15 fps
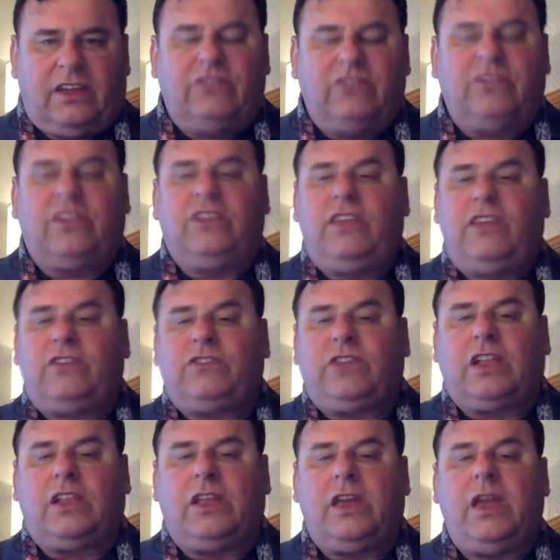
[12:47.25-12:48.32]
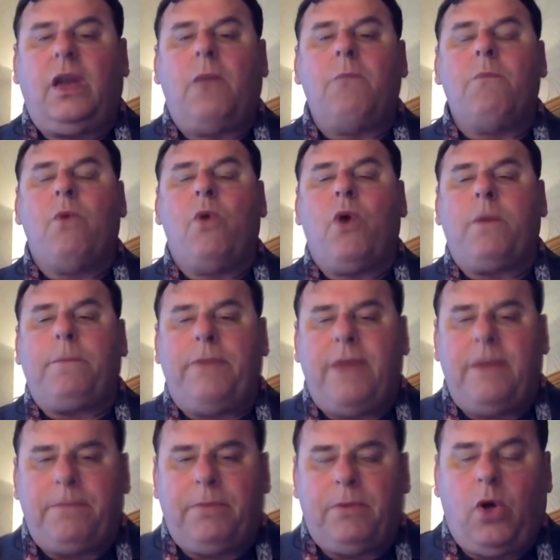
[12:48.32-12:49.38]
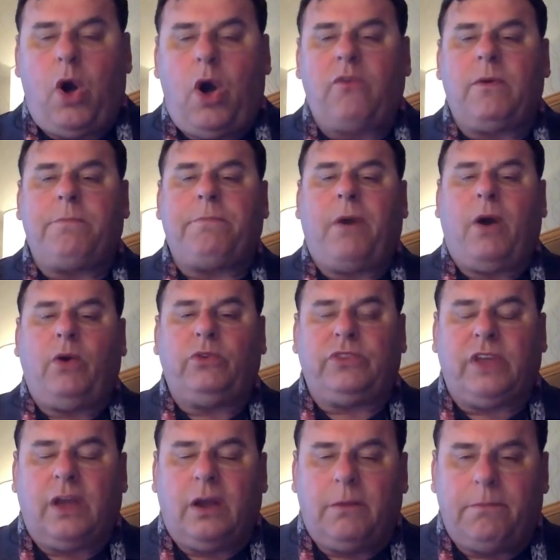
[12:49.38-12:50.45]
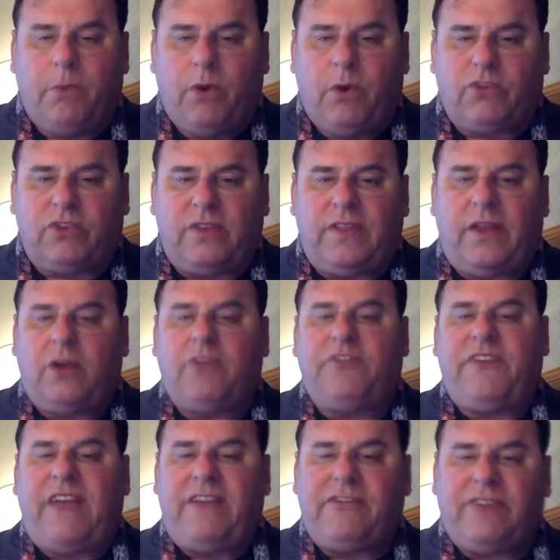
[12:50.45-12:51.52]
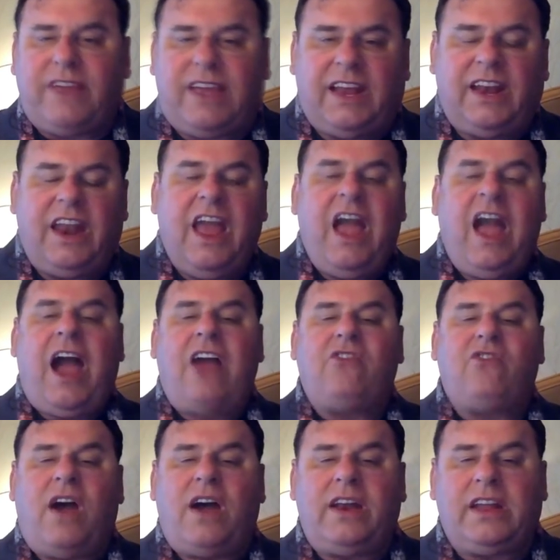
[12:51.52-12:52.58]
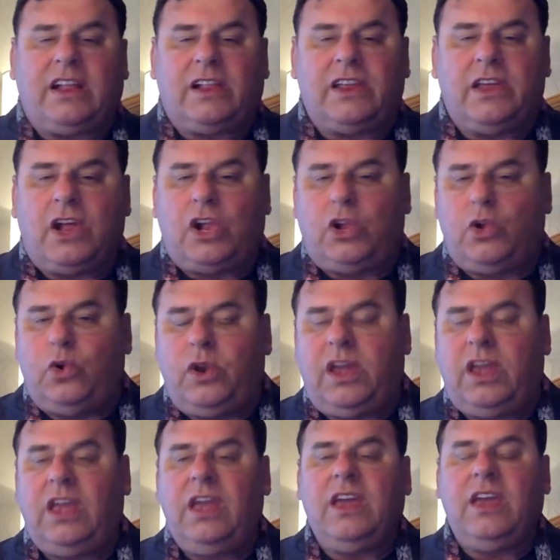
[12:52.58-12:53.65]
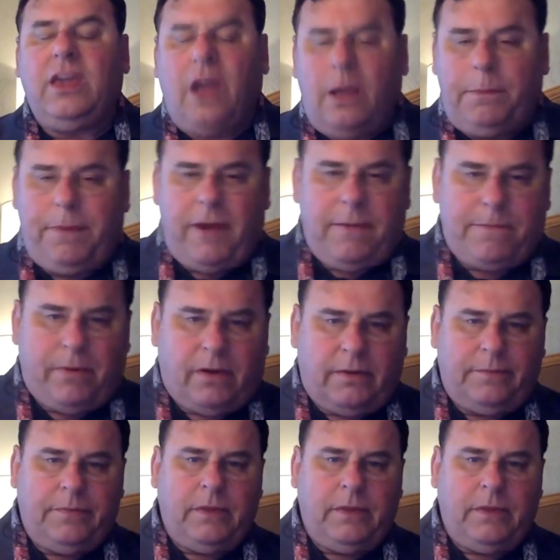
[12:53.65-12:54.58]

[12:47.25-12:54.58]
Statistically, more people are opposing abortion than are favoring it, ironically, including young people.